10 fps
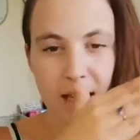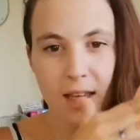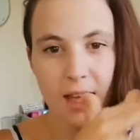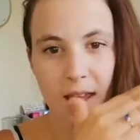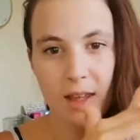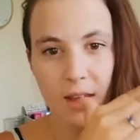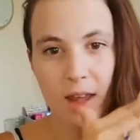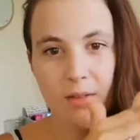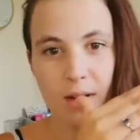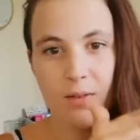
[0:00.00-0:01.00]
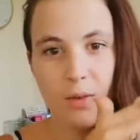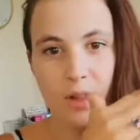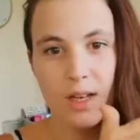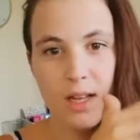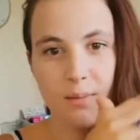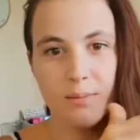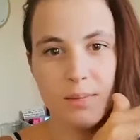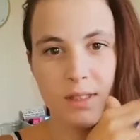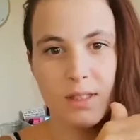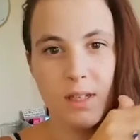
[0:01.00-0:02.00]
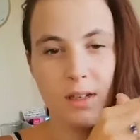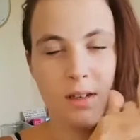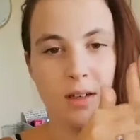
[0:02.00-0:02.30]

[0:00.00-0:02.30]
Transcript: You get rid of all the lumps.